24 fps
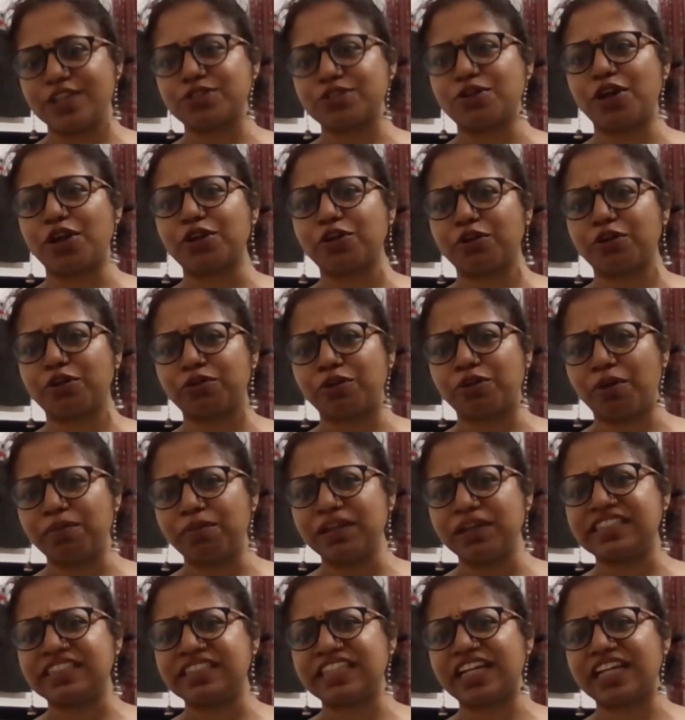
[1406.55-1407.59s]
So I
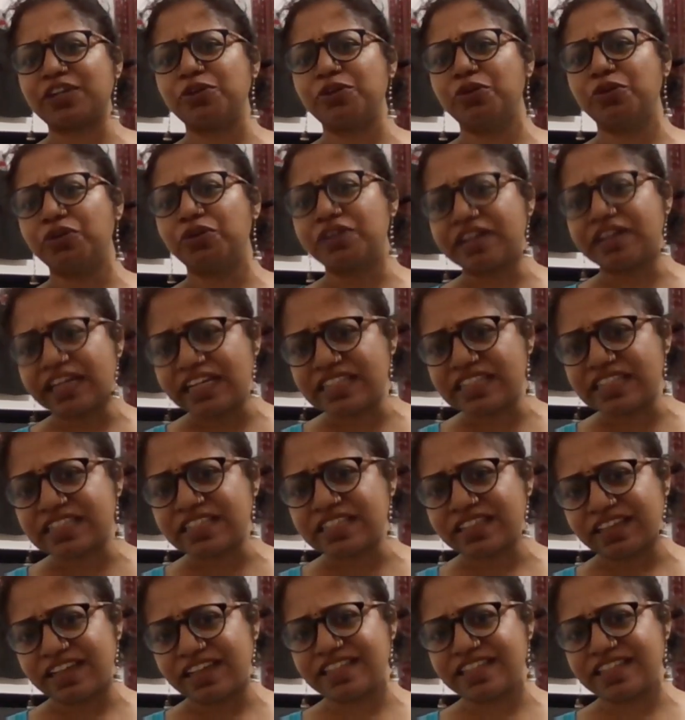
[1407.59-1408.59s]
normally check Goodreads.